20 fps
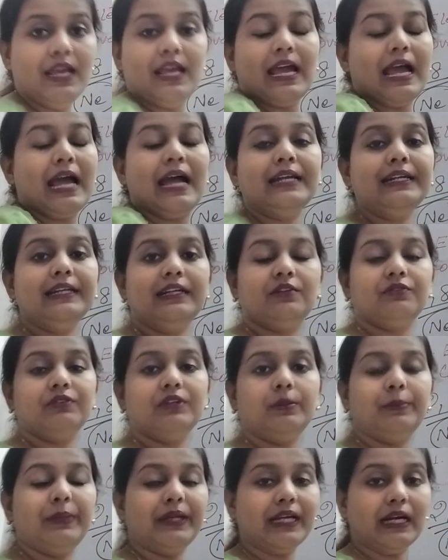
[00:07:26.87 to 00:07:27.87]
and it
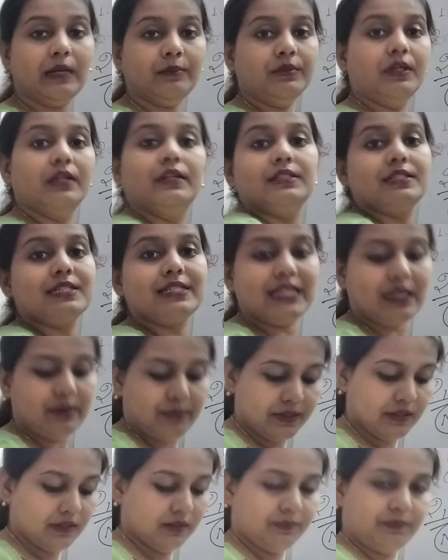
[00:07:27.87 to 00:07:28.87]
will become
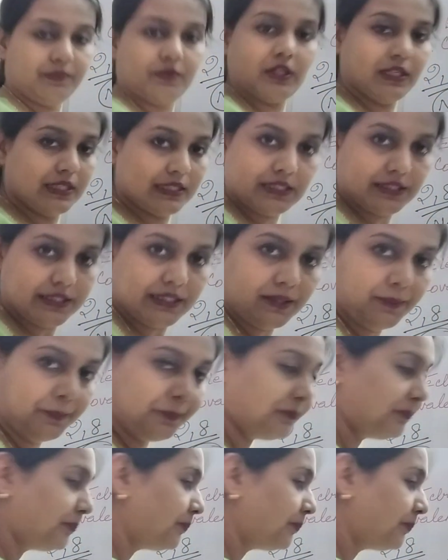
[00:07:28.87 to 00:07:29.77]
stable, isn't it?